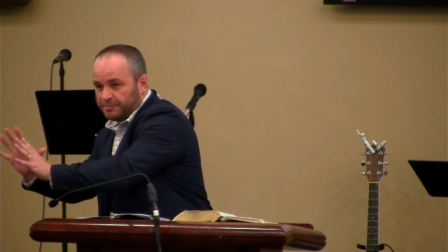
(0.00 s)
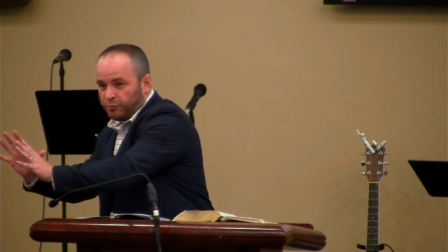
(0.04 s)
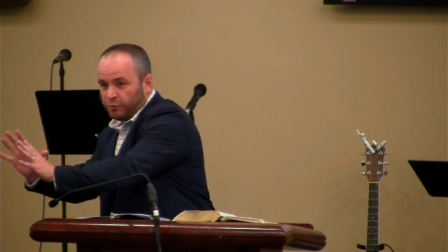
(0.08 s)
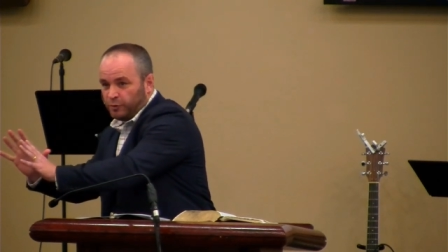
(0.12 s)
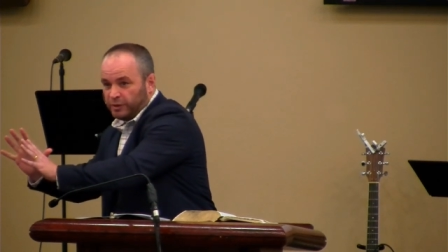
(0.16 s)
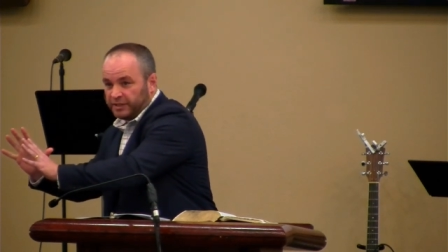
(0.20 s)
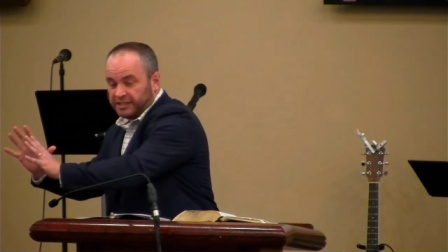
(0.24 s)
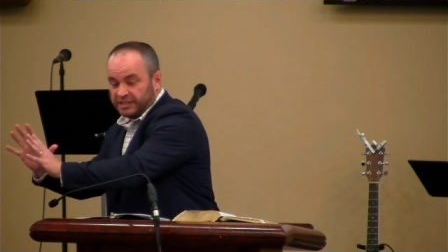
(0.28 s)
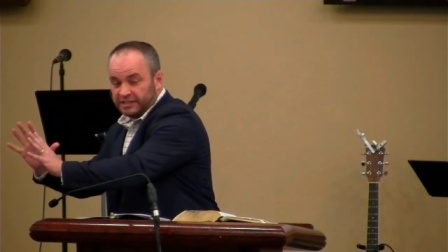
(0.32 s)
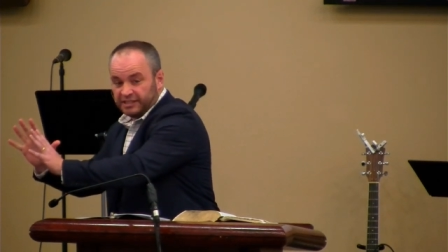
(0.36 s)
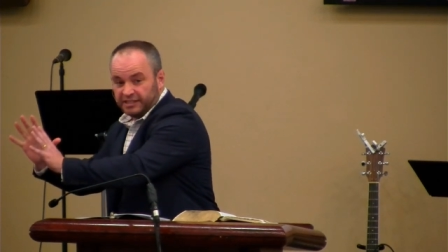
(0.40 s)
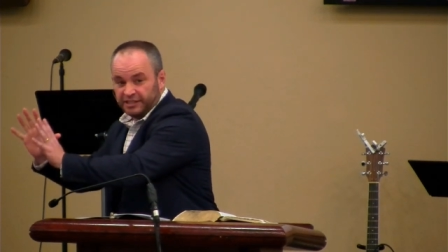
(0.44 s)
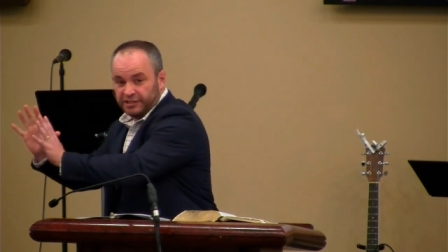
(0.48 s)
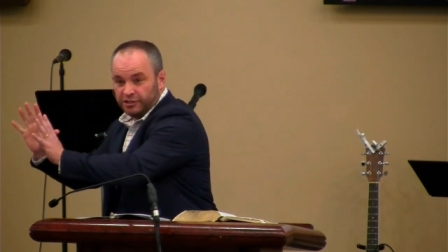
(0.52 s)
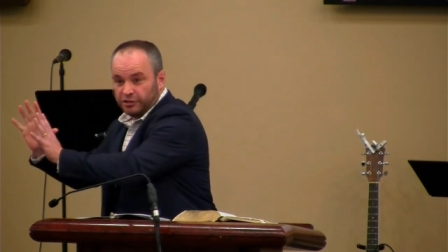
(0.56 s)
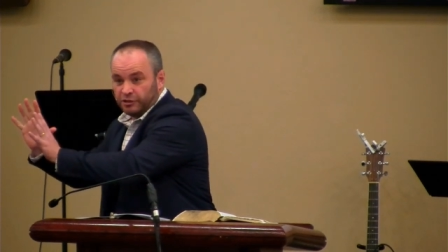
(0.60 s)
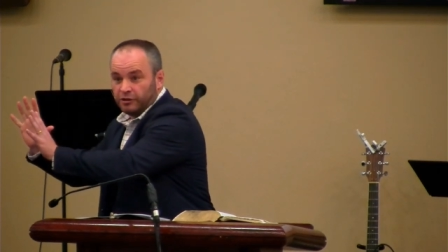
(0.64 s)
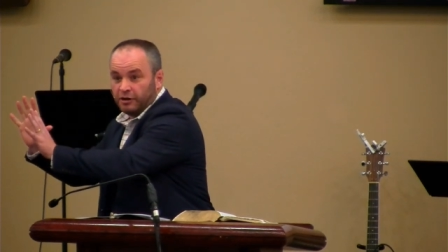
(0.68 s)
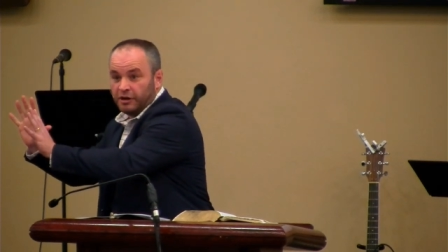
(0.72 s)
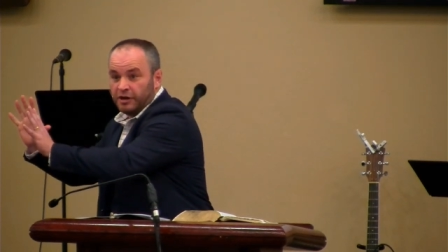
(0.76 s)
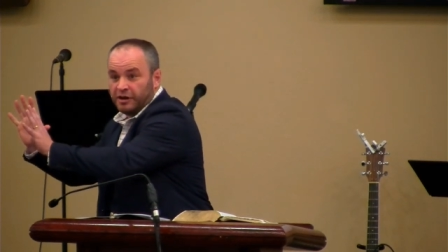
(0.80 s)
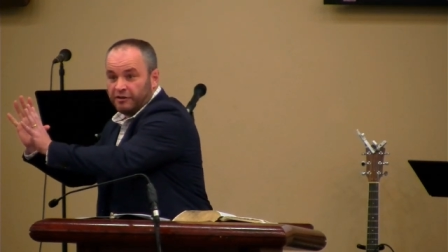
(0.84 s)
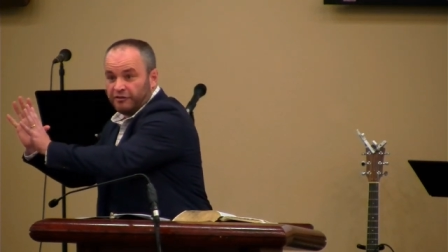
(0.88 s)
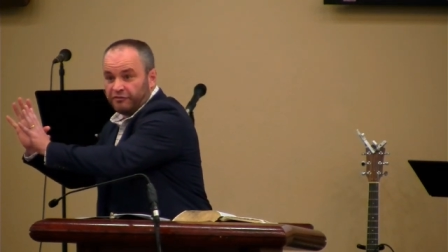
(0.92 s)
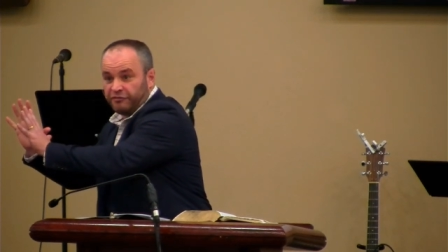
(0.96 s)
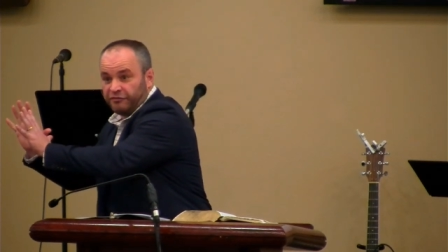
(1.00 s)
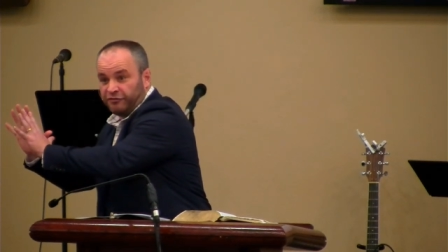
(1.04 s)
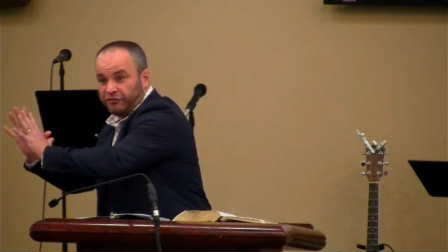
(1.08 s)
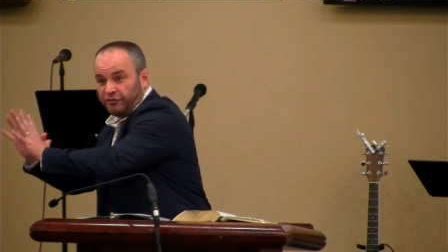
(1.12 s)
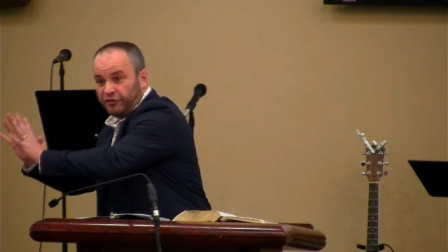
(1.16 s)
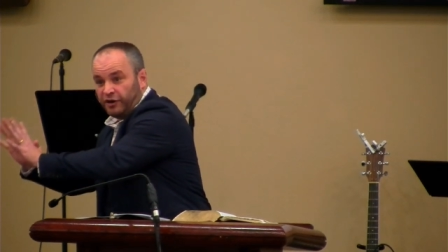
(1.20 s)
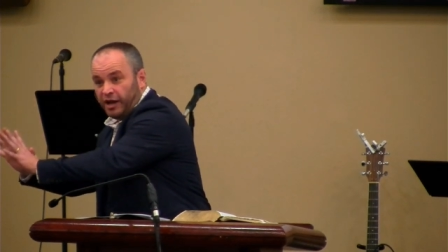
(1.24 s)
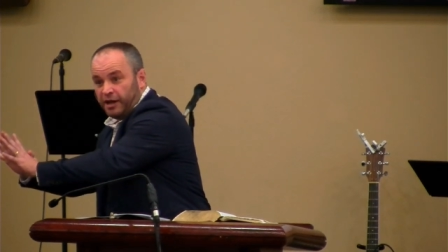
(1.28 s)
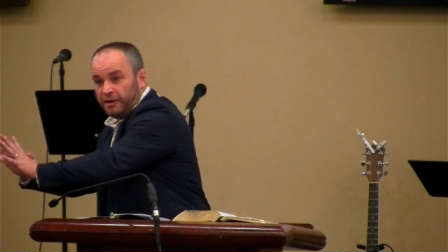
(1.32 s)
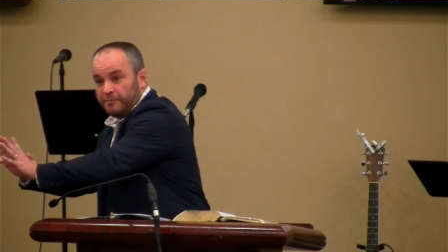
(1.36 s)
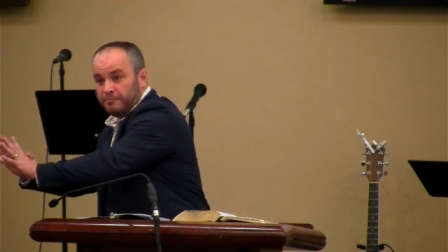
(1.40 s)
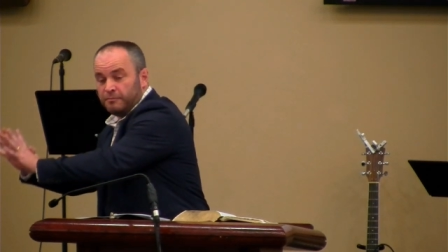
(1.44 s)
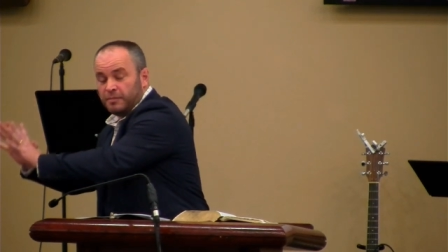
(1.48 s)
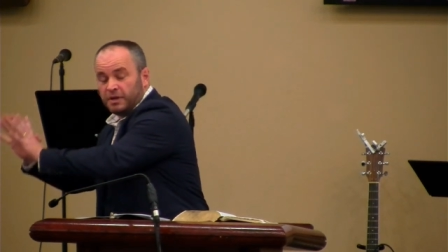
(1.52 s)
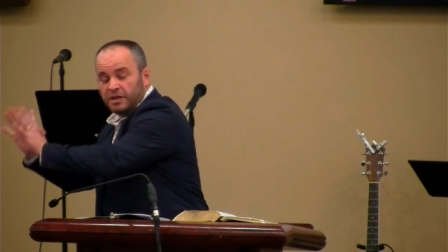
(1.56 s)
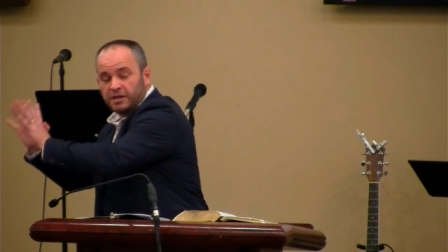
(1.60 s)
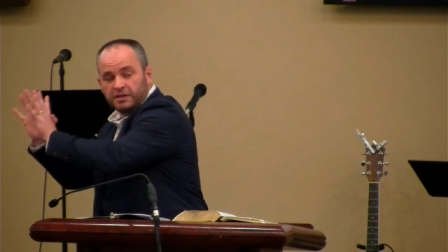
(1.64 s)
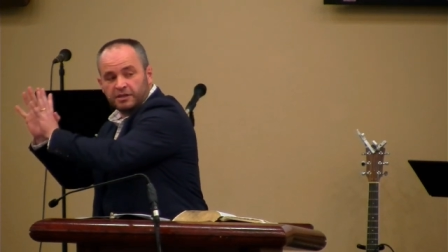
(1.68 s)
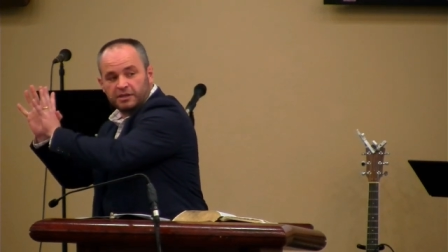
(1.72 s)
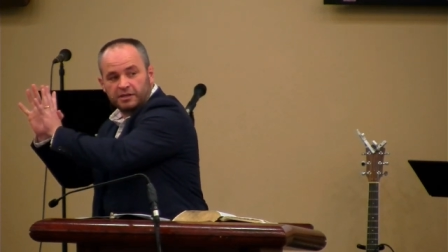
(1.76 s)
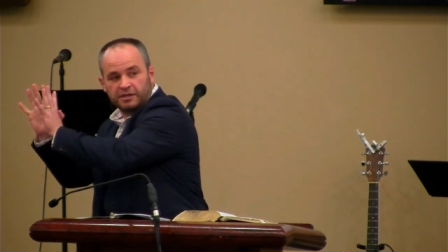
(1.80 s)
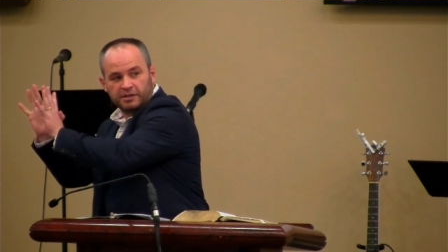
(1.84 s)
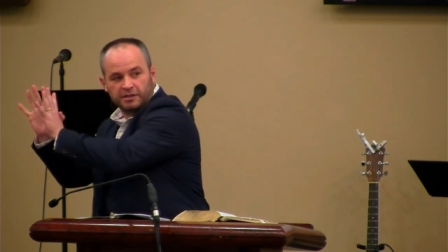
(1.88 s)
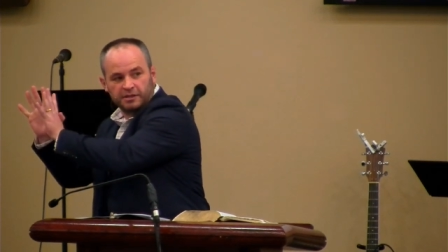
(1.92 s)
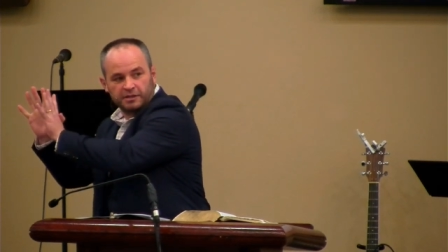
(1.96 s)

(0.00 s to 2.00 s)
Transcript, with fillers: appointed leader from